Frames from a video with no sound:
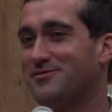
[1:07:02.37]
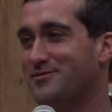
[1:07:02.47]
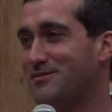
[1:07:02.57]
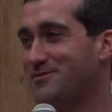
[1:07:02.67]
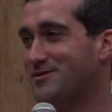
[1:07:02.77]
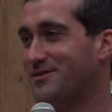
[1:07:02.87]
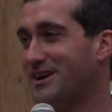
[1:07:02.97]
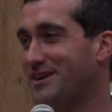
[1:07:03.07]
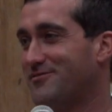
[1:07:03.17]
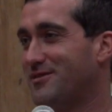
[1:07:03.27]
grew up with
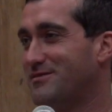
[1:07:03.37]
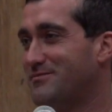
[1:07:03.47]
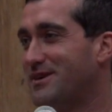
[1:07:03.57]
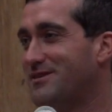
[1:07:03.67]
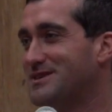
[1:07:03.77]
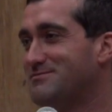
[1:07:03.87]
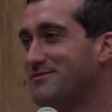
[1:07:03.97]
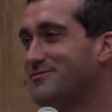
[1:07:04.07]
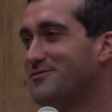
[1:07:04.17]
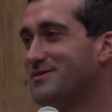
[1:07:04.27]
organic farming parents
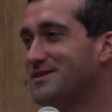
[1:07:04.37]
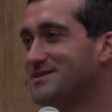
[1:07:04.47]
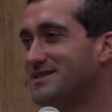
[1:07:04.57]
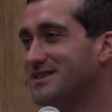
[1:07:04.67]
before this,